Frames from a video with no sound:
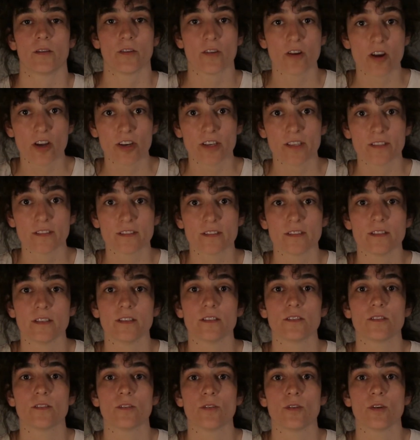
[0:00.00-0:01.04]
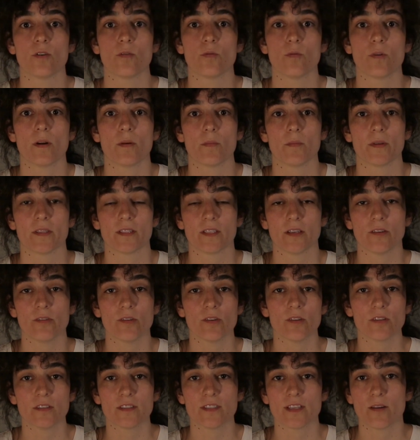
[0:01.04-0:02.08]
Your audience needs to know what
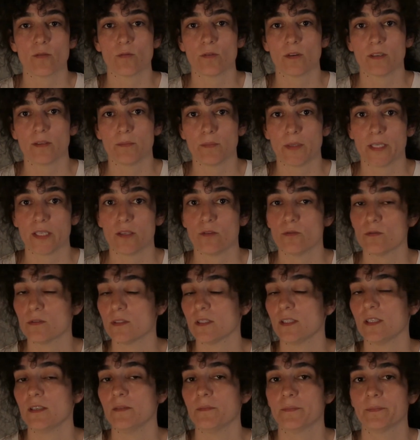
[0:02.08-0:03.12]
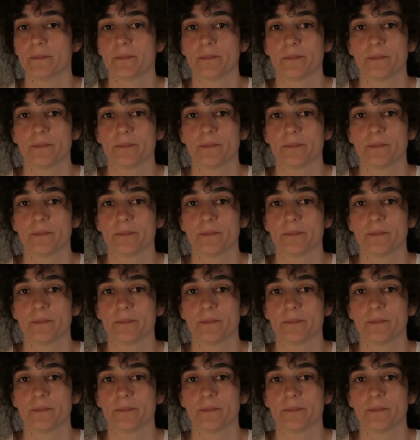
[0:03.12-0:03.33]
materials they will be using.